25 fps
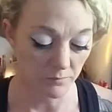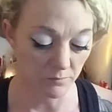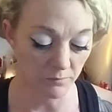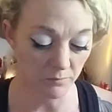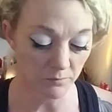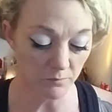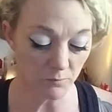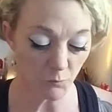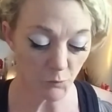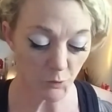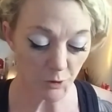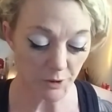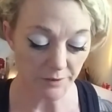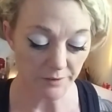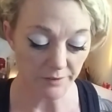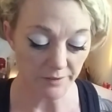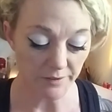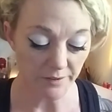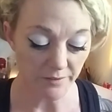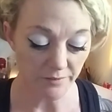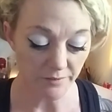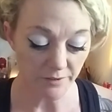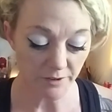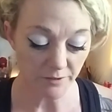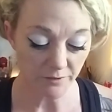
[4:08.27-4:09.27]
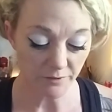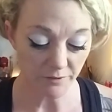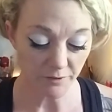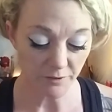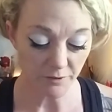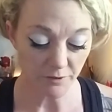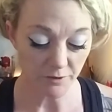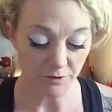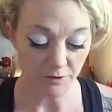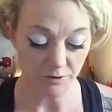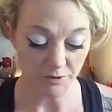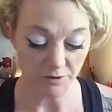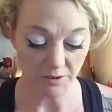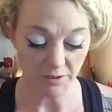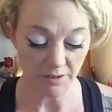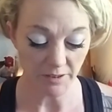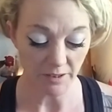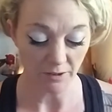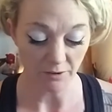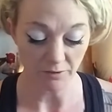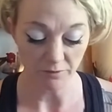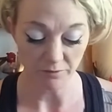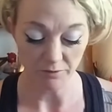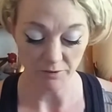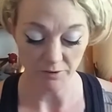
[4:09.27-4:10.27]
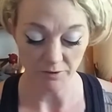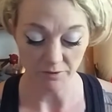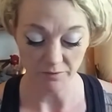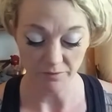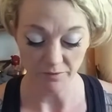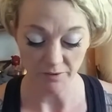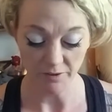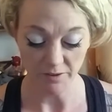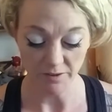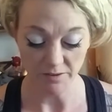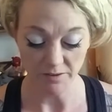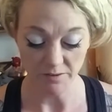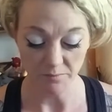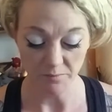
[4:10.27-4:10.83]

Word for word: when leaving food or drink out for the fairies,